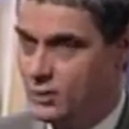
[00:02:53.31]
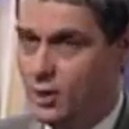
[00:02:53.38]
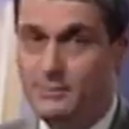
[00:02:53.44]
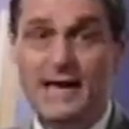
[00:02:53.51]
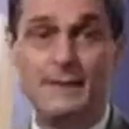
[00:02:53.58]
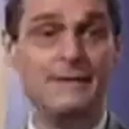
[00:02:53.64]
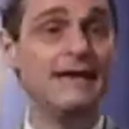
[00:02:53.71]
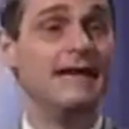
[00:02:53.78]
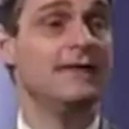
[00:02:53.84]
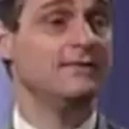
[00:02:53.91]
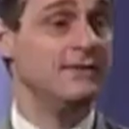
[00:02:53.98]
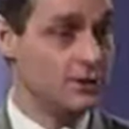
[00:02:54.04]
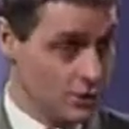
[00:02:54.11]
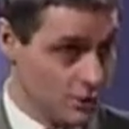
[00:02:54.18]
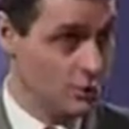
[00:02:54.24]
or maybe
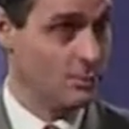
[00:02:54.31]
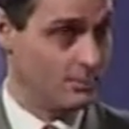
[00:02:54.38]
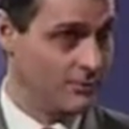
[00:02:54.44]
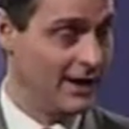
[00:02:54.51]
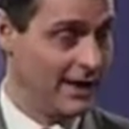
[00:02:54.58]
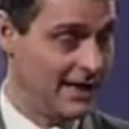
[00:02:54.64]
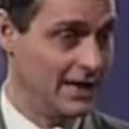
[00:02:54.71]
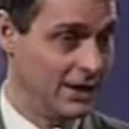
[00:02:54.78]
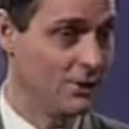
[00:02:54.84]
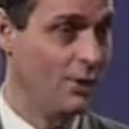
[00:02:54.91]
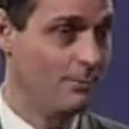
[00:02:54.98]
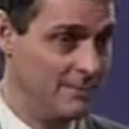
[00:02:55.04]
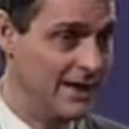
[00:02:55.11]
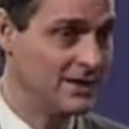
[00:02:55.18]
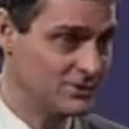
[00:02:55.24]
that you pray in
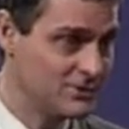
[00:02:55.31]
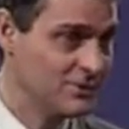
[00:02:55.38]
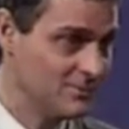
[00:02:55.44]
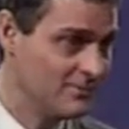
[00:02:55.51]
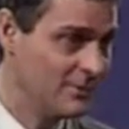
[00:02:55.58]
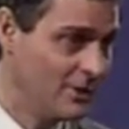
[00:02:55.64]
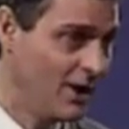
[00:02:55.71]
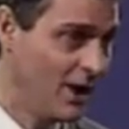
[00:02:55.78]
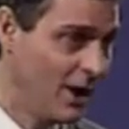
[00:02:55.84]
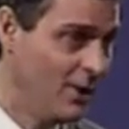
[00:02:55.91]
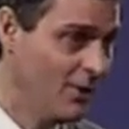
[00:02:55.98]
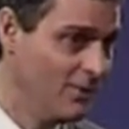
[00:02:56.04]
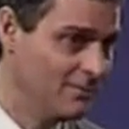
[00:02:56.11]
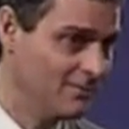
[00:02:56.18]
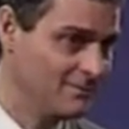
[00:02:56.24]
your bedroom or your
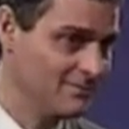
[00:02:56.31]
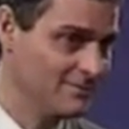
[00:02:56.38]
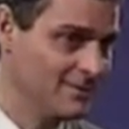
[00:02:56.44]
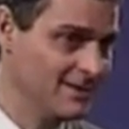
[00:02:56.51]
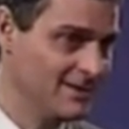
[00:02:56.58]
home,